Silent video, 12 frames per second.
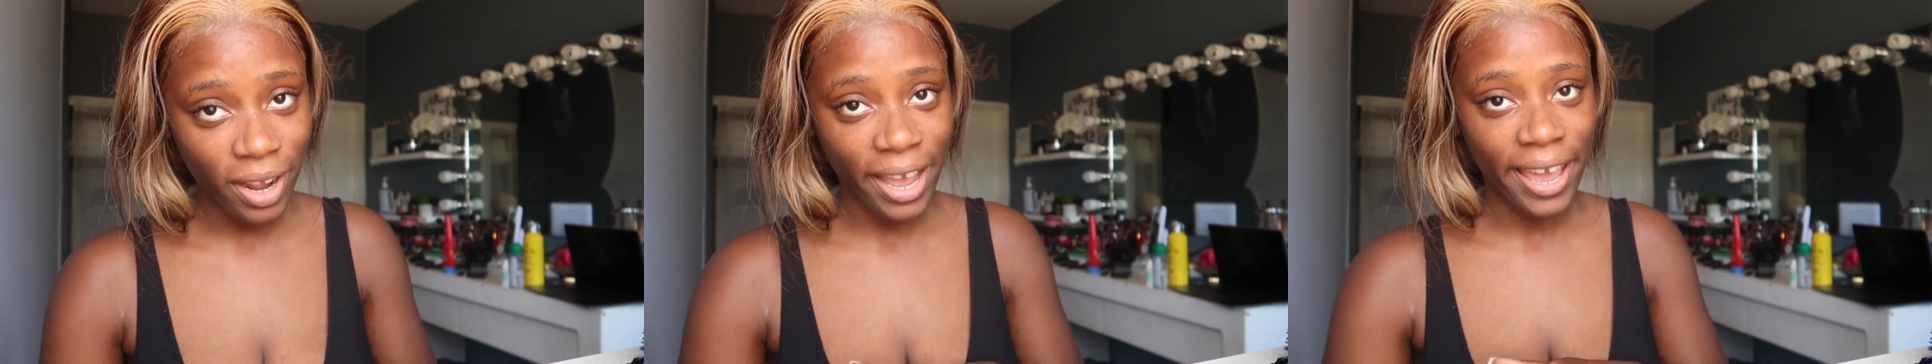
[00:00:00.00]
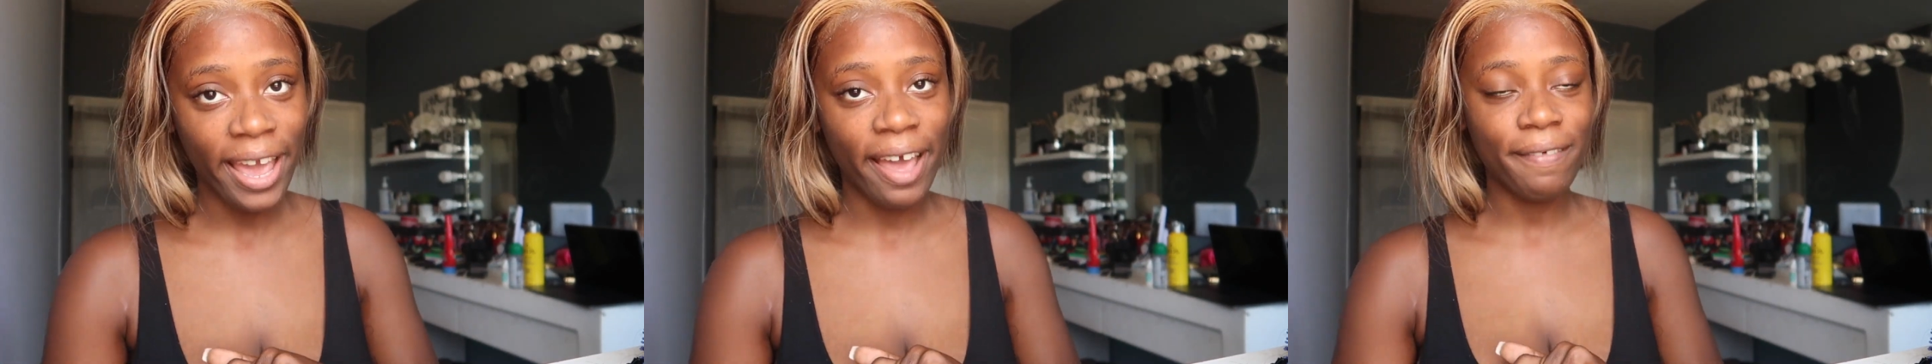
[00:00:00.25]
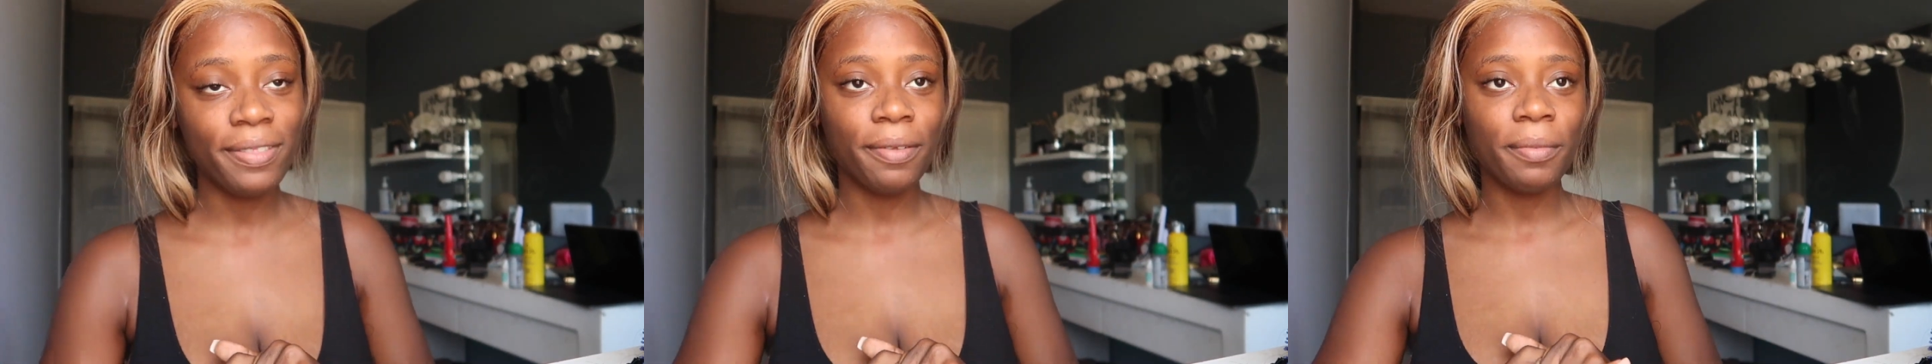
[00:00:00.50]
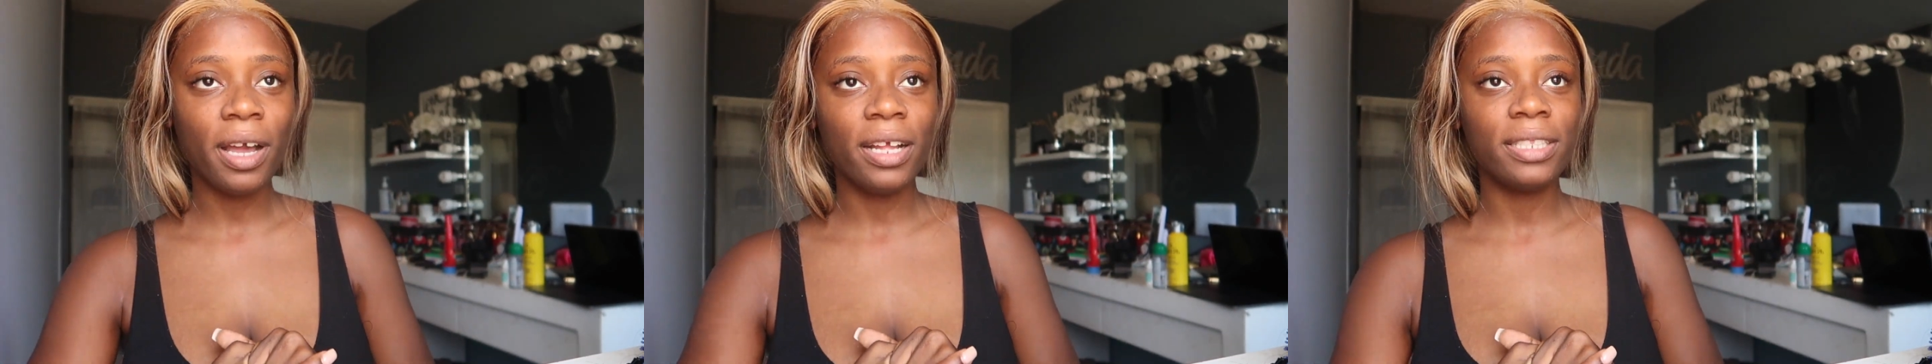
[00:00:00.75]
I have
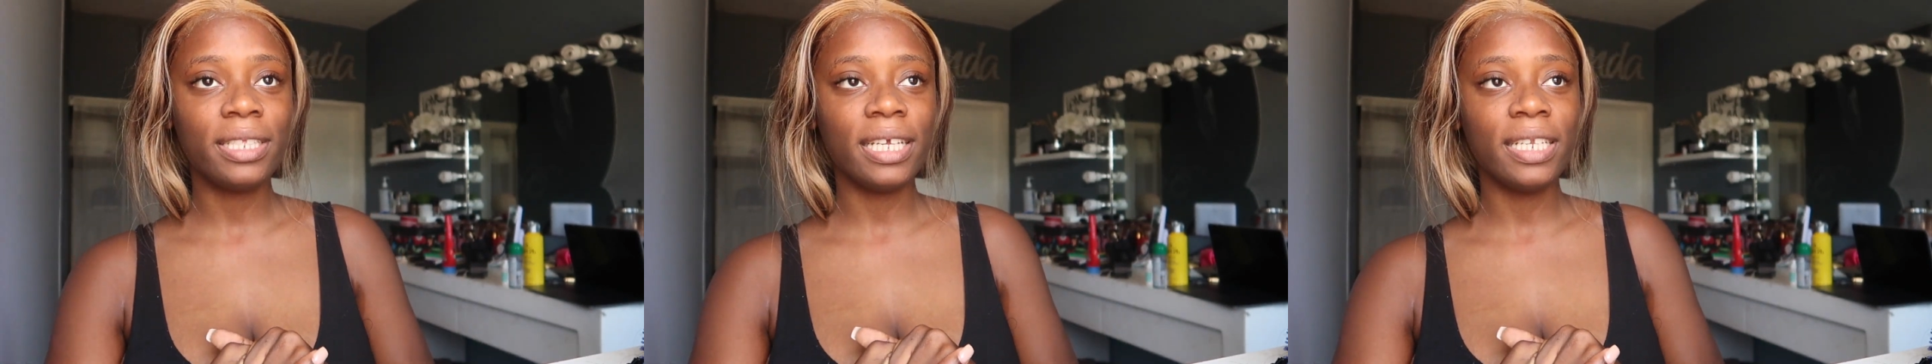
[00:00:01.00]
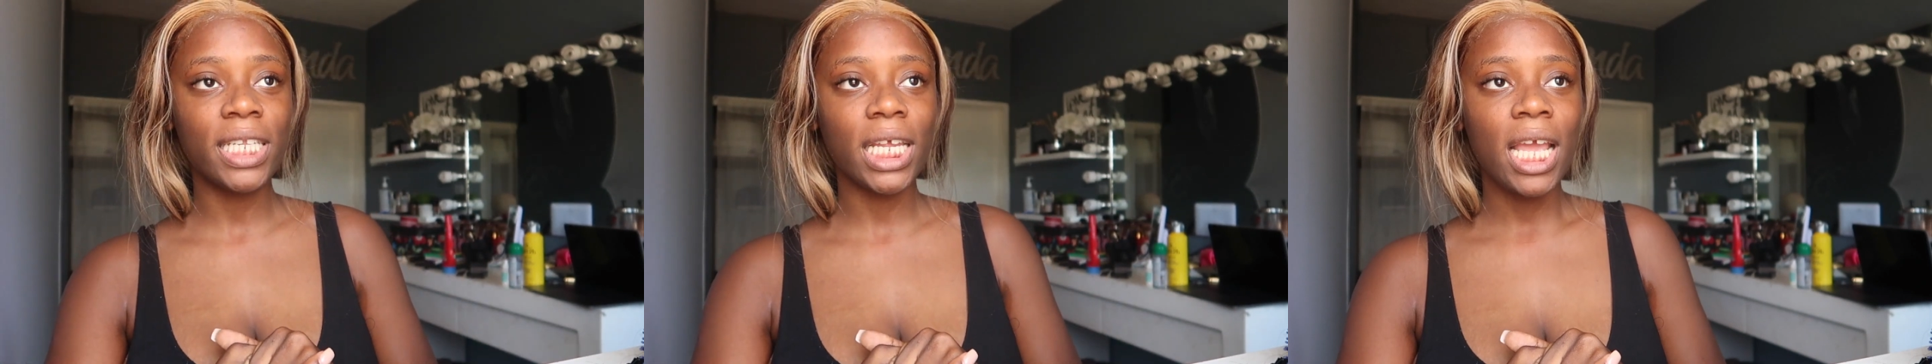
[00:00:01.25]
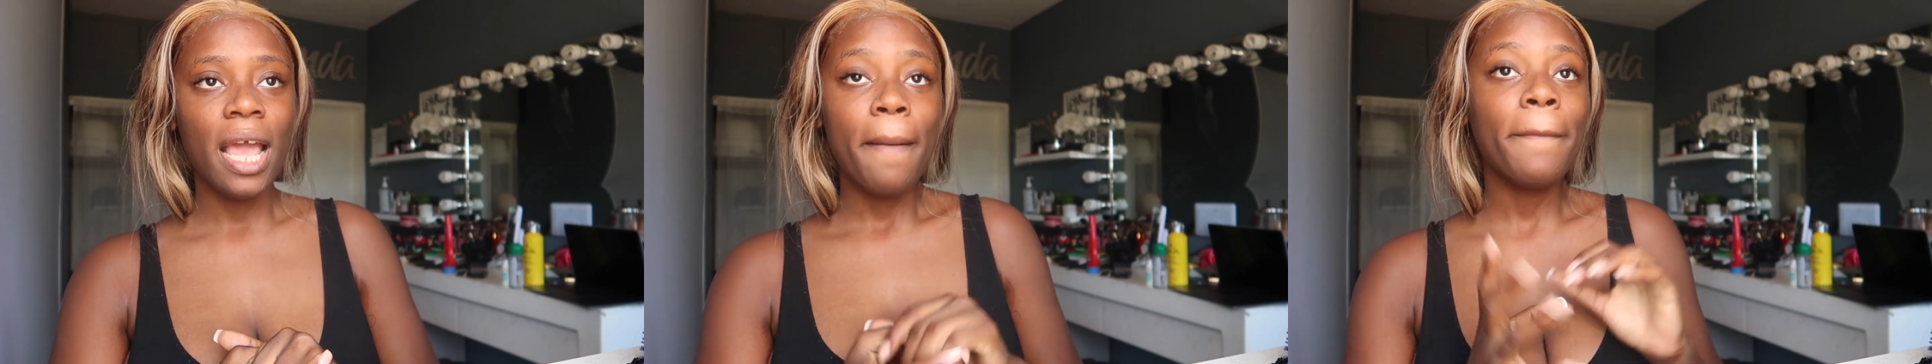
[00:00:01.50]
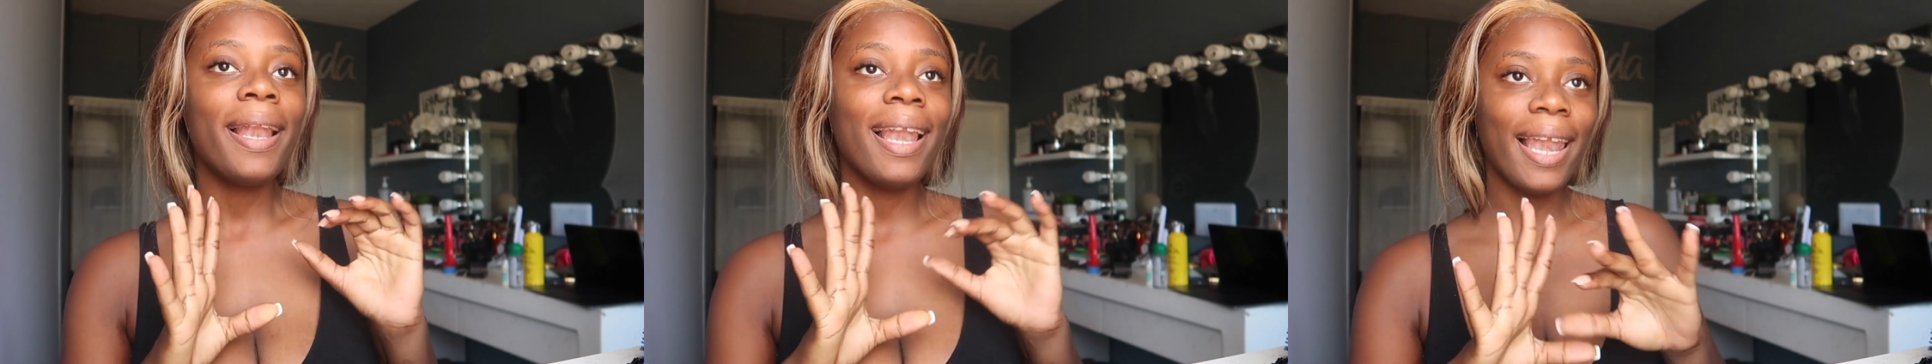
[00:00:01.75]
some content
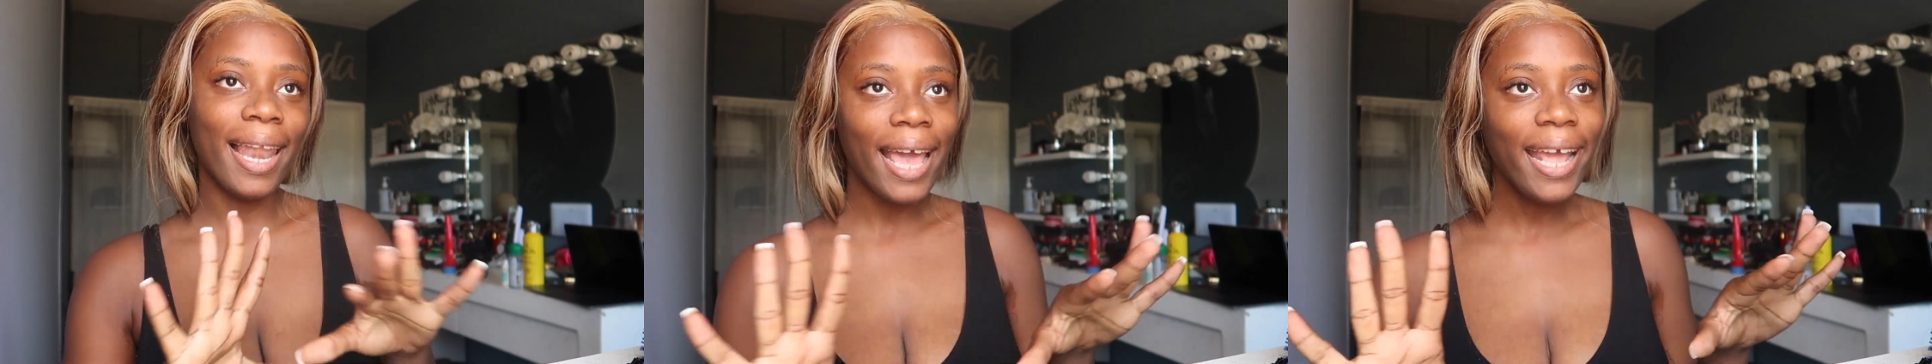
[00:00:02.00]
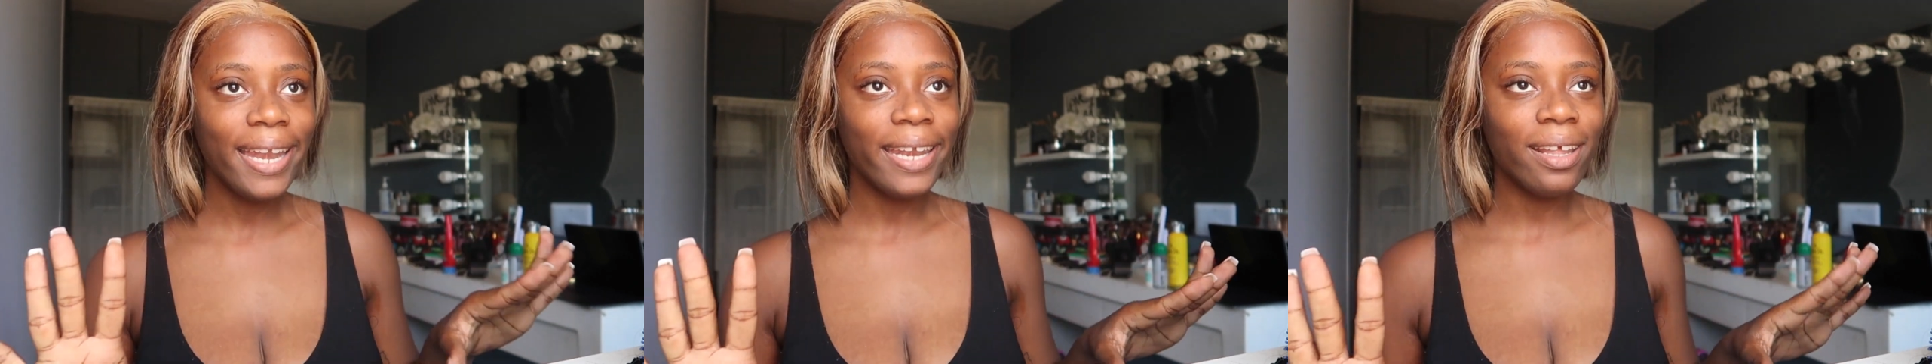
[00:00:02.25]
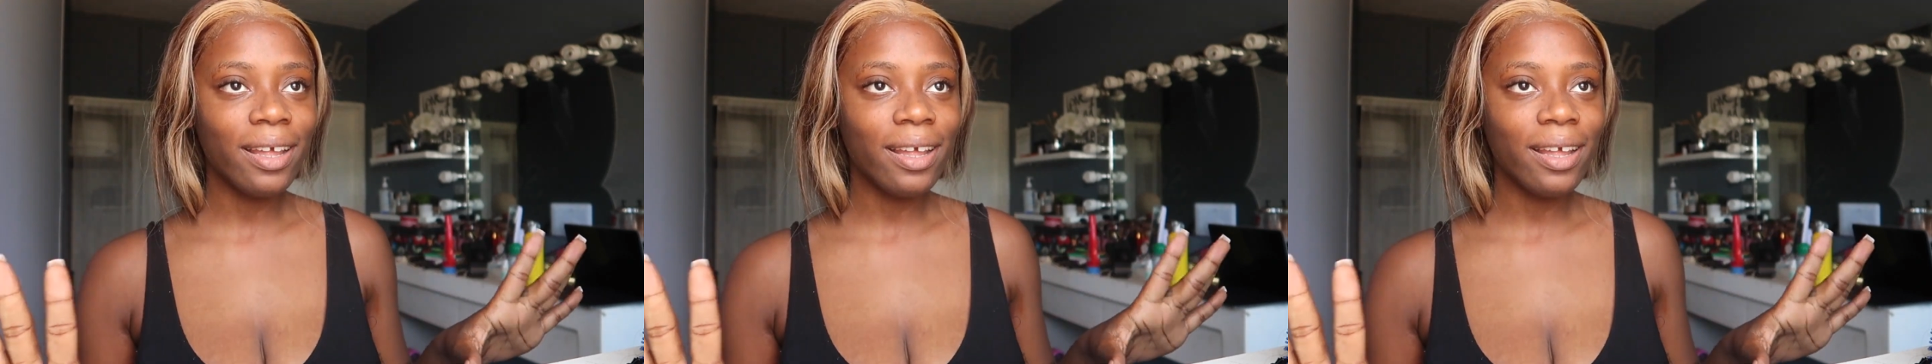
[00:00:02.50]
planned